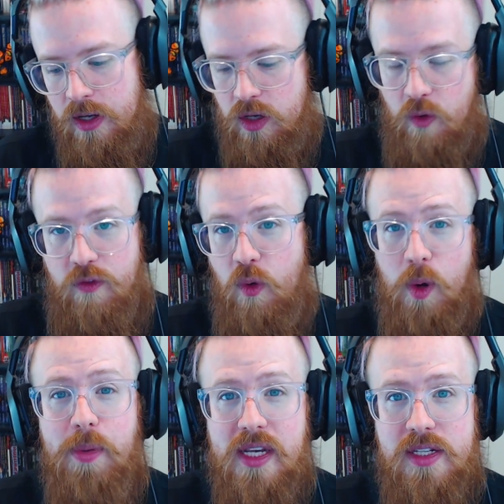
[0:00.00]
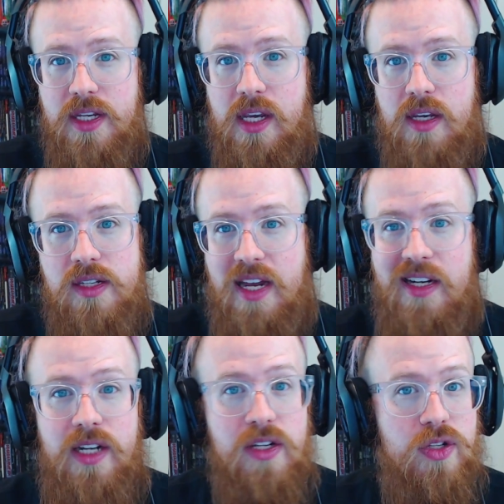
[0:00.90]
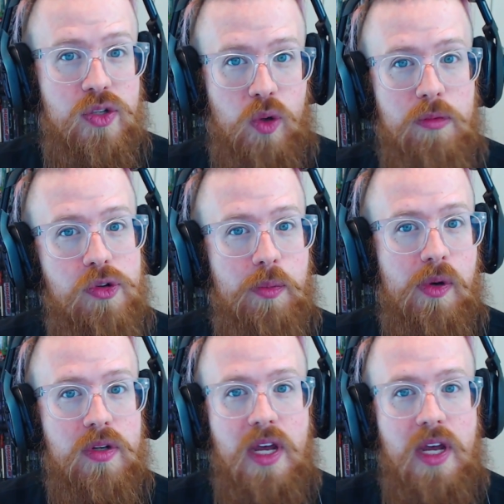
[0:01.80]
4 PCs and a dozen Stormtroopers,